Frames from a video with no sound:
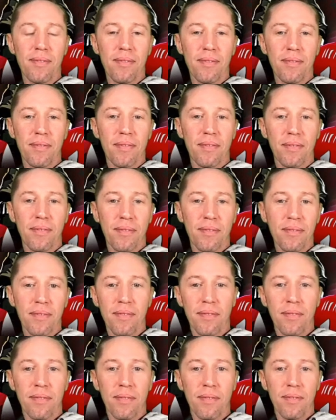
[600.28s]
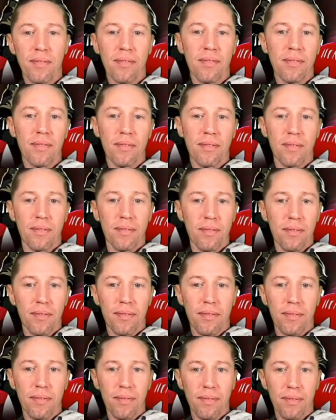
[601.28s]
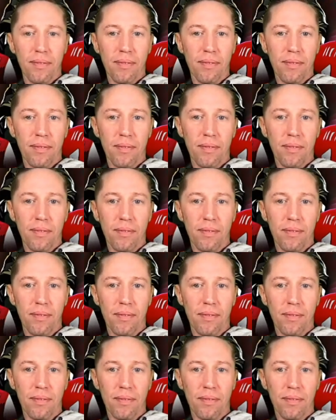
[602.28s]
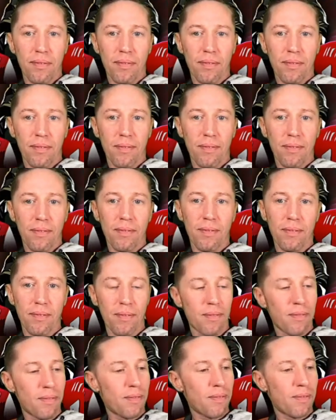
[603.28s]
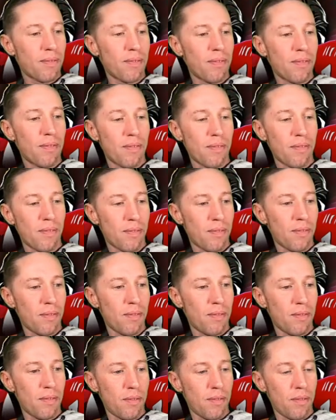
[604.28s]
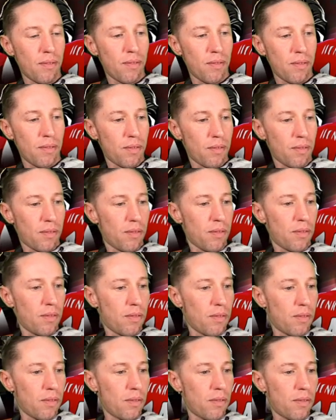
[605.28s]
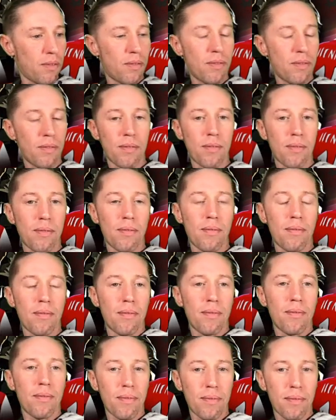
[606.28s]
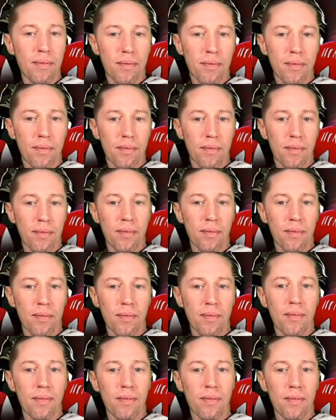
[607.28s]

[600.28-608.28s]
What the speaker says: The person shown says nothing.